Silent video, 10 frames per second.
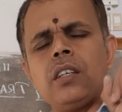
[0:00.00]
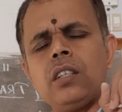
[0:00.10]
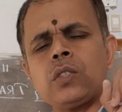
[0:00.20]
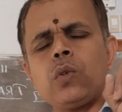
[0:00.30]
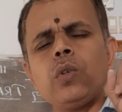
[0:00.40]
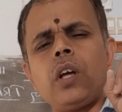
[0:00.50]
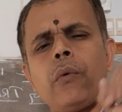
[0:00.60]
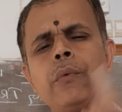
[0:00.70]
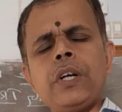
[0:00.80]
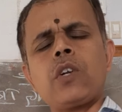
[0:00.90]
So the
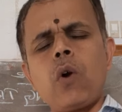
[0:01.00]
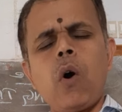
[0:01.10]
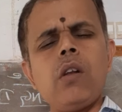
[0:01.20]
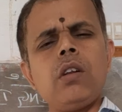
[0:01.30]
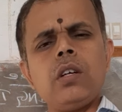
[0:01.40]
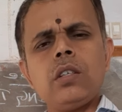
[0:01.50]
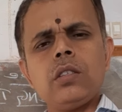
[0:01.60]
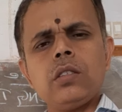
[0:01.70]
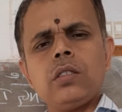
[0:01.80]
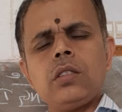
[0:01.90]
withdrawal,
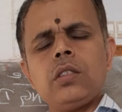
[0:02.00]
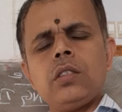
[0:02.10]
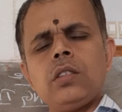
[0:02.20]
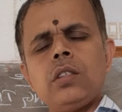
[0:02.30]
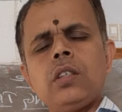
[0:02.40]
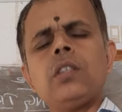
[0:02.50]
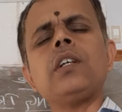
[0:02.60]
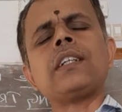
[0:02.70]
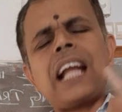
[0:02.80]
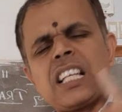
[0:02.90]

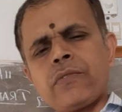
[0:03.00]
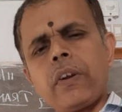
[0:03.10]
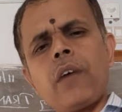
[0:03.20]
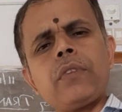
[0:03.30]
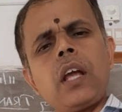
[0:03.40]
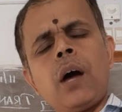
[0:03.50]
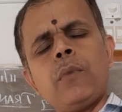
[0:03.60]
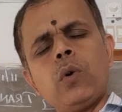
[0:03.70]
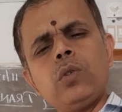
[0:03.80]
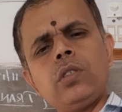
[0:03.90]
the transfer of the
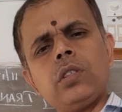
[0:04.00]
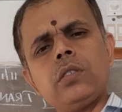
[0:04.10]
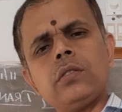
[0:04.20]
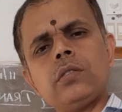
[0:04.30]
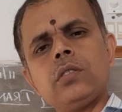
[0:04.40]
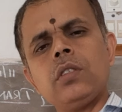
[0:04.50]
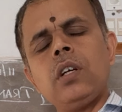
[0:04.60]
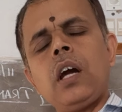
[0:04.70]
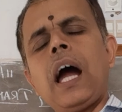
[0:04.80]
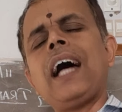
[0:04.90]
amount,
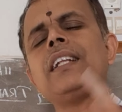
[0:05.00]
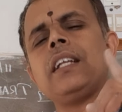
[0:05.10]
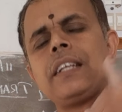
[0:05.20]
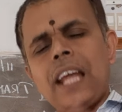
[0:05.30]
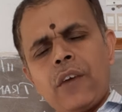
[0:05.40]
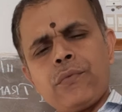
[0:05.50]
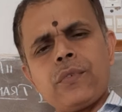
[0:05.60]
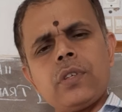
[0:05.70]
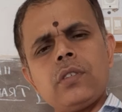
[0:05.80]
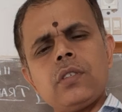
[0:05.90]
and the
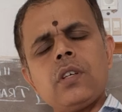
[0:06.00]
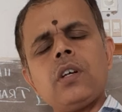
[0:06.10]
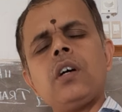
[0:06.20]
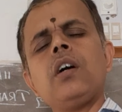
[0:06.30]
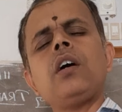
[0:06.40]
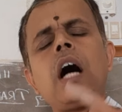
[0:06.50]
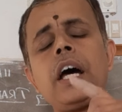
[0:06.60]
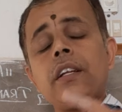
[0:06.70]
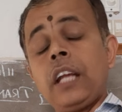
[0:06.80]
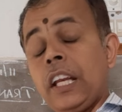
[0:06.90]
NEFT
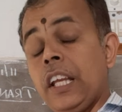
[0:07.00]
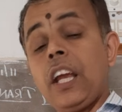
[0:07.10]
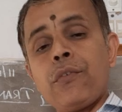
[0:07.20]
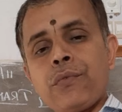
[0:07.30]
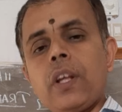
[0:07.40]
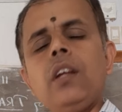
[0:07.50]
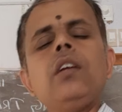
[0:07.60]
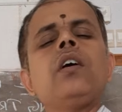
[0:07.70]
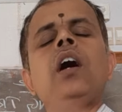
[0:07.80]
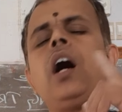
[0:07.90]
or NEFT,
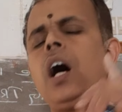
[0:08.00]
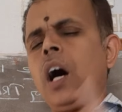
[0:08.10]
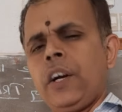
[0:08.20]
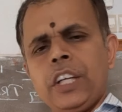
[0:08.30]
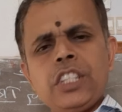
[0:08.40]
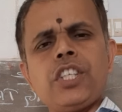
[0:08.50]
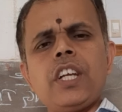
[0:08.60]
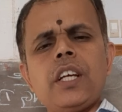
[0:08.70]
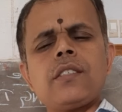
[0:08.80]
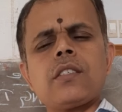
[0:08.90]

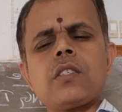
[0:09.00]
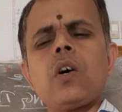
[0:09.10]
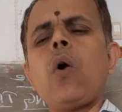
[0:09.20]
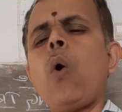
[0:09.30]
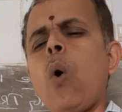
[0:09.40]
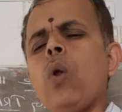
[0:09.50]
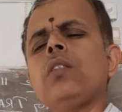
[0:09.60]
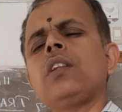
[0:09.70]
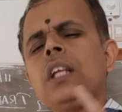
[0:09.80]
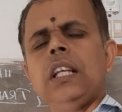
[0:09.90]
RTGS, all
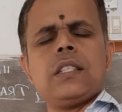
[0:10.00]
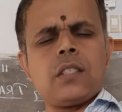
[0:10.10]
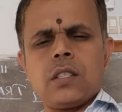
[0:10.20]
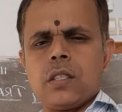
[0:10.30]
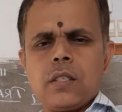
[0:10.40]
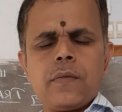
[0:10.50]
these